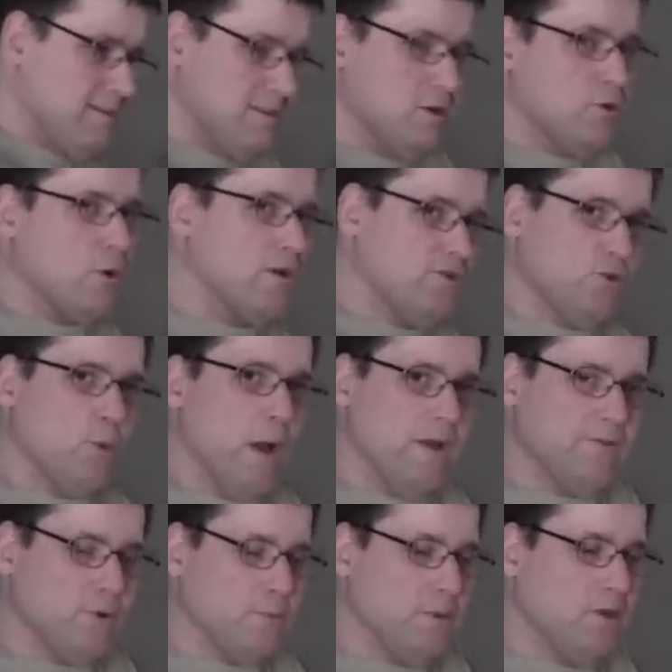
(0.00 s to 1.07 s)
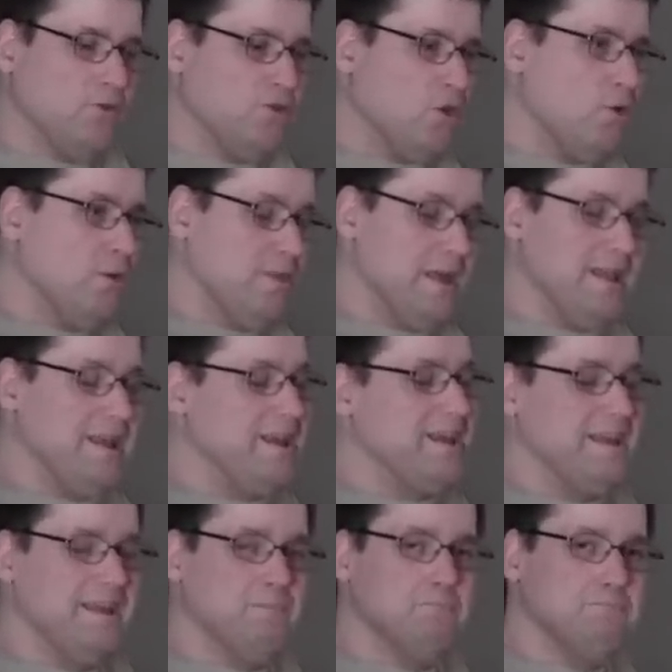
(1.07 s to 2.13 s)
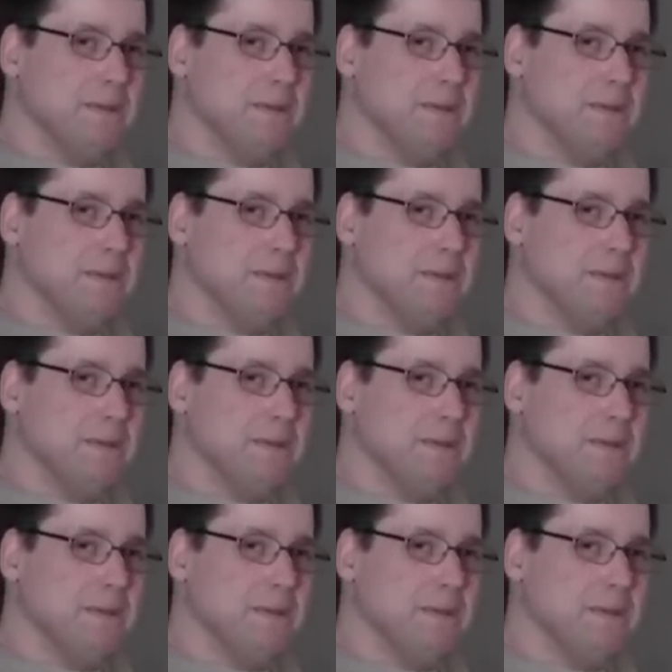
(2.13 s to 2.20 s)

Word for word: the crutch away from you so that he can